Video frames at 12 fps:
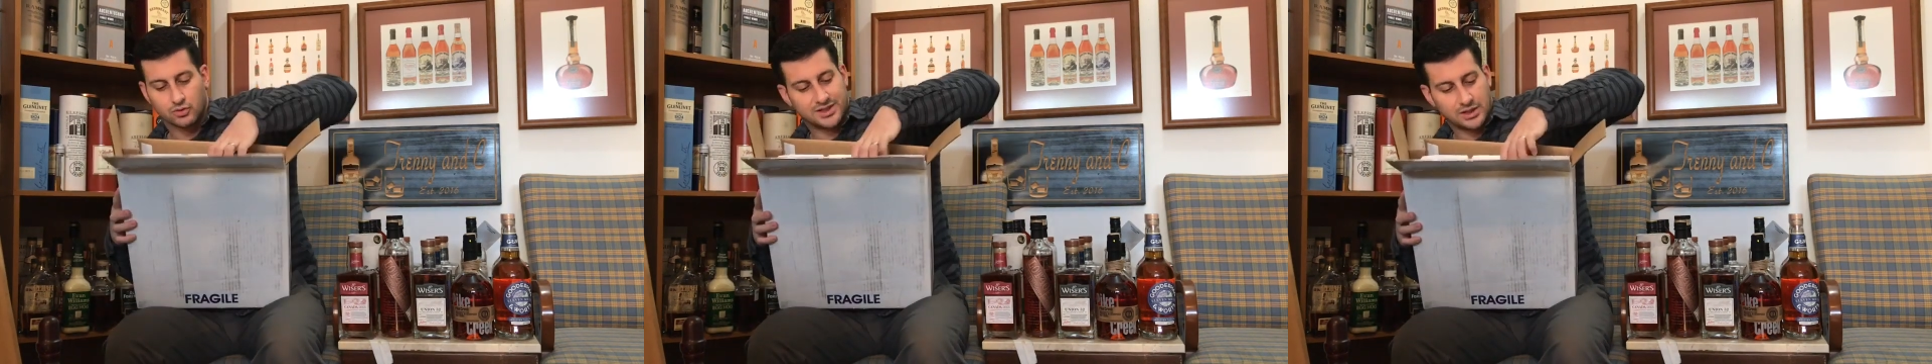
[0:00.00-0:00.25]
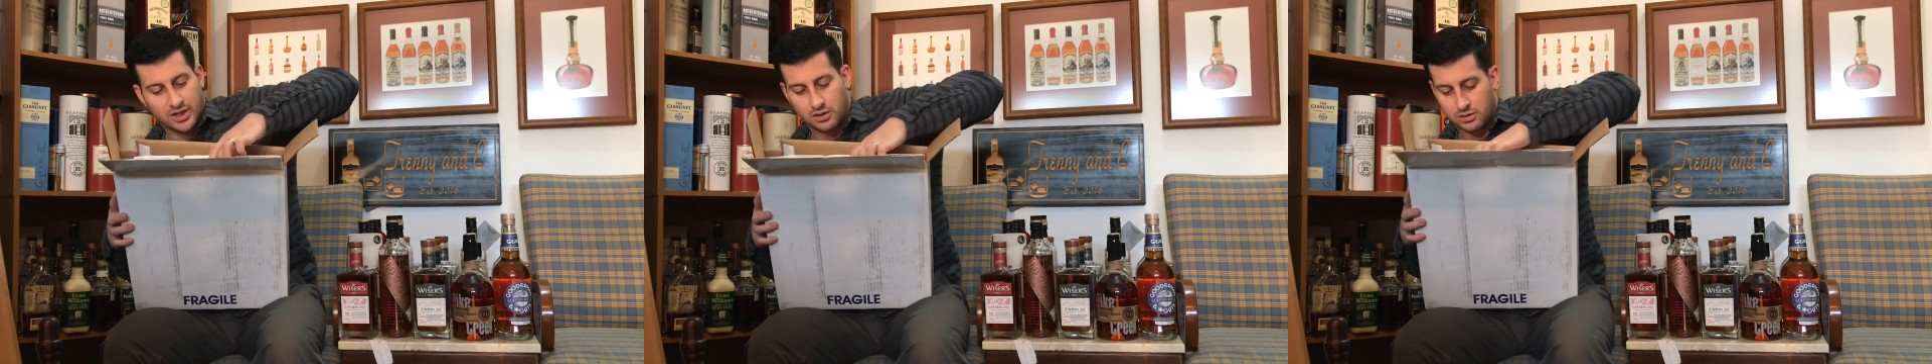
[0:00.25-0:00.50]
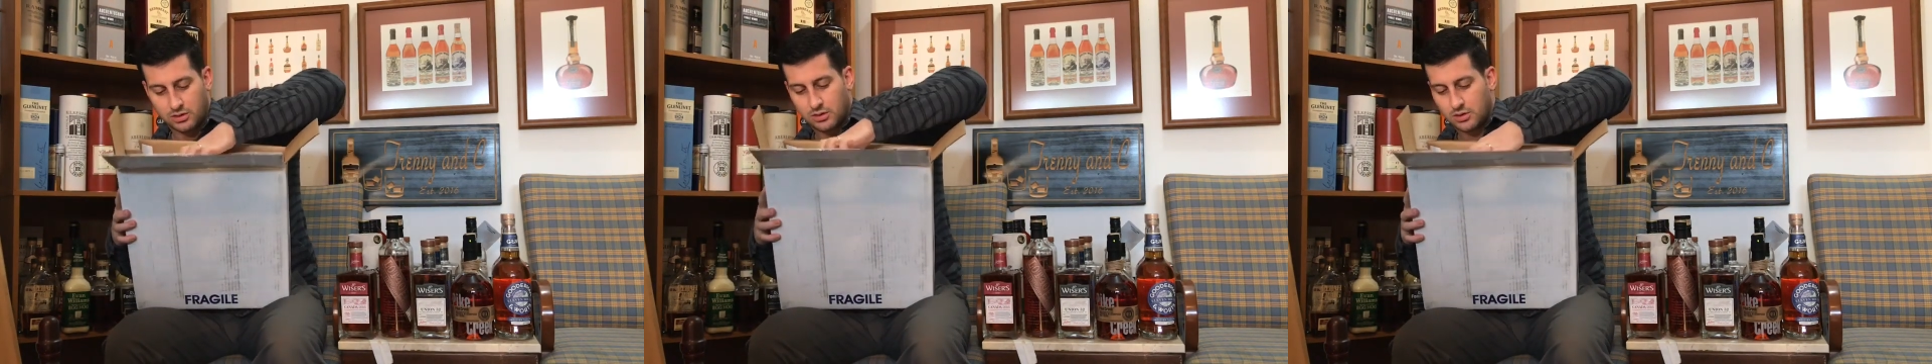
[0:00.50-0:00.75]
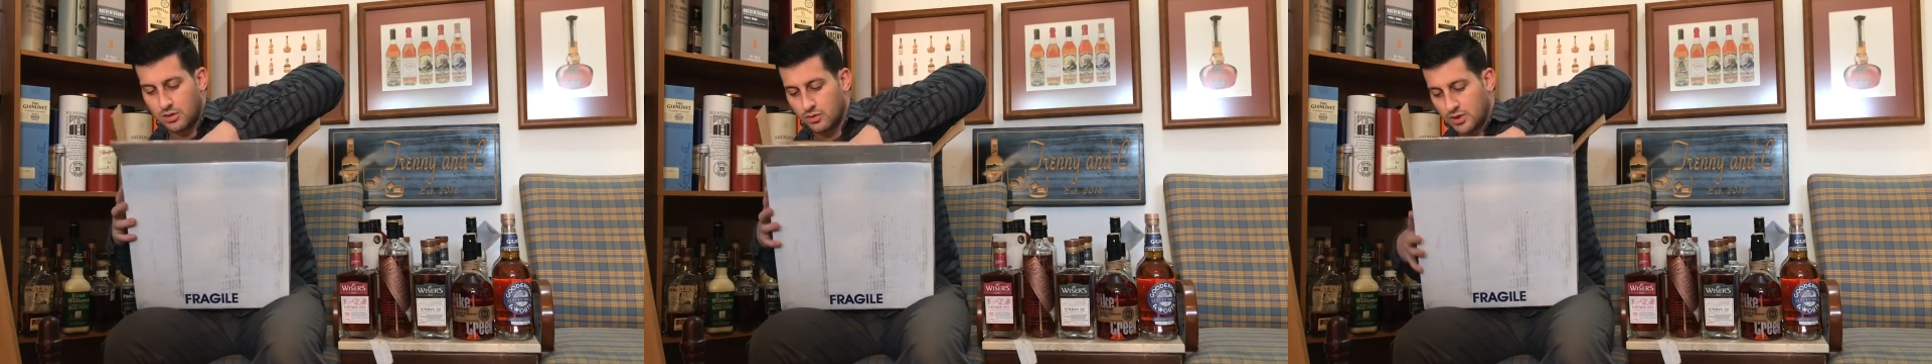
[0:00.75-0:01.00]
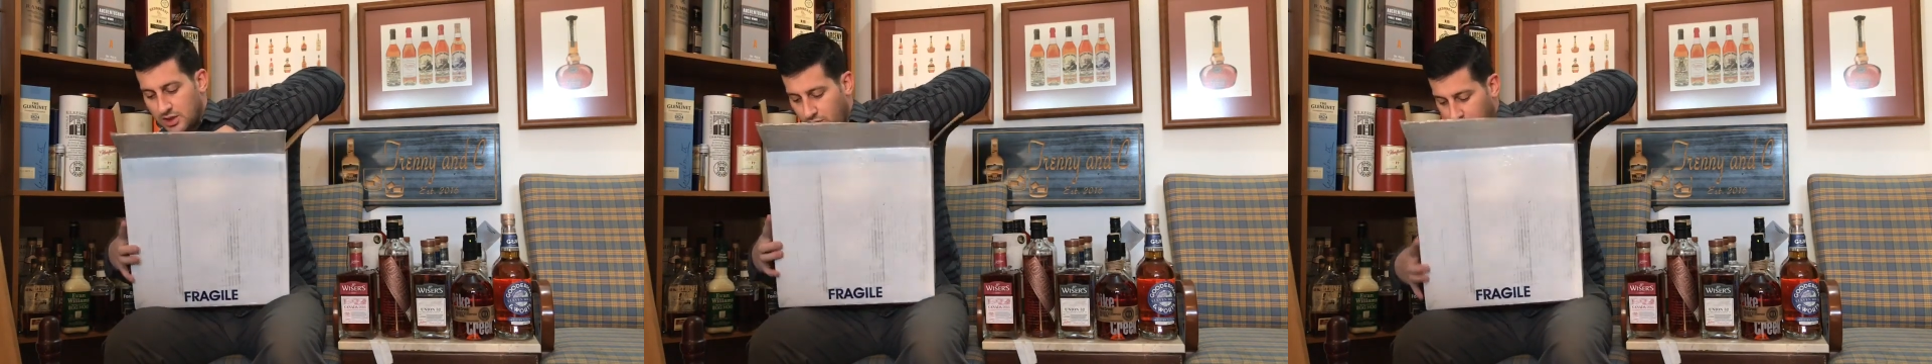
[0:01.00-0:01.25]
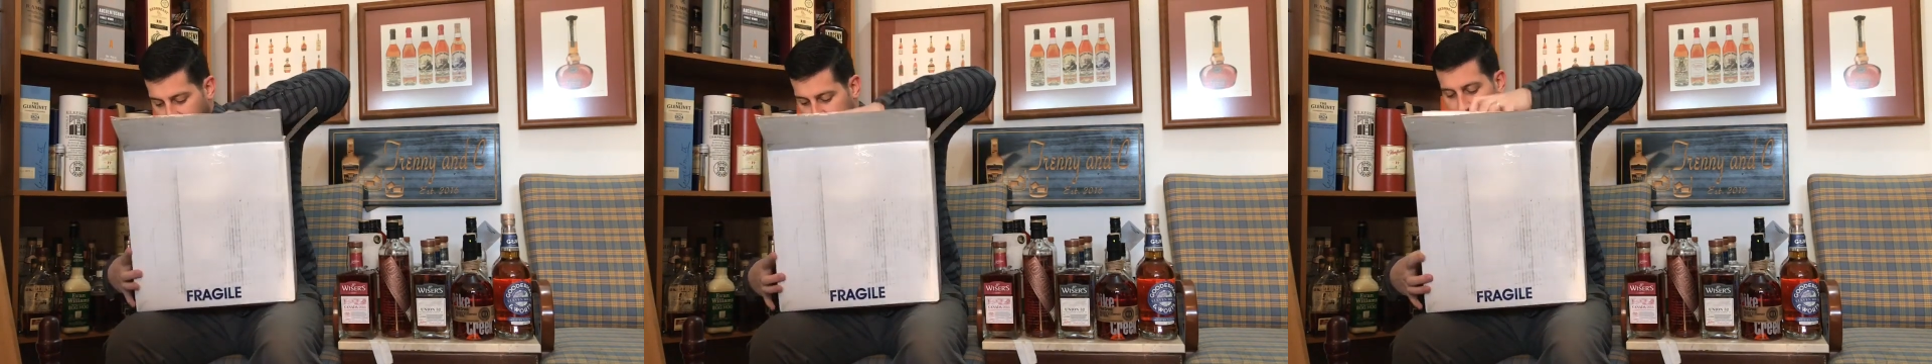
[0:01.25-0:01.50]
Really well, really
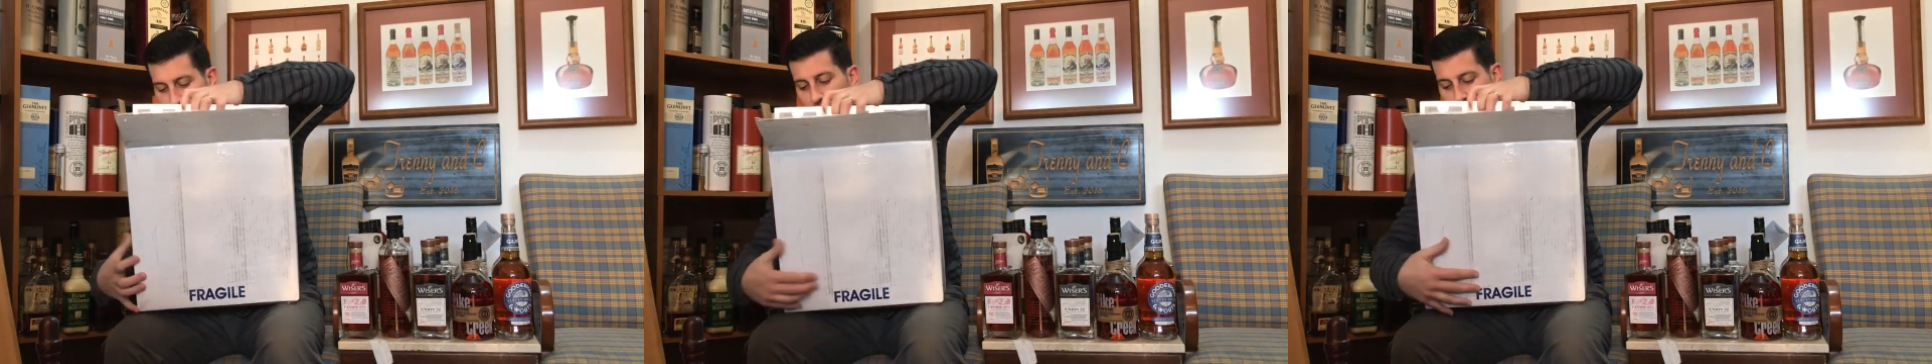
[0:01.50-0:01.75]
well packed. Here